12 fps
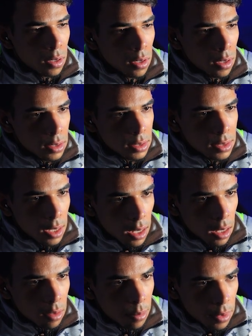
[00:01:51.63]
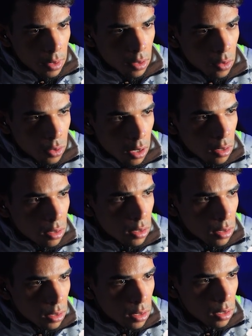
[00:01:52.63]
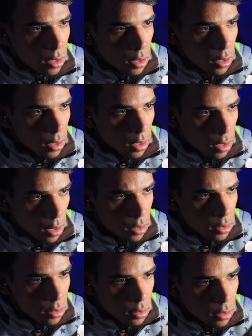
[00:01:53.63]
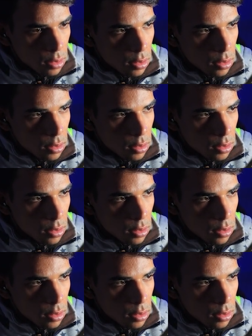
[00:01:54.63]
It's a little bit darker, like this.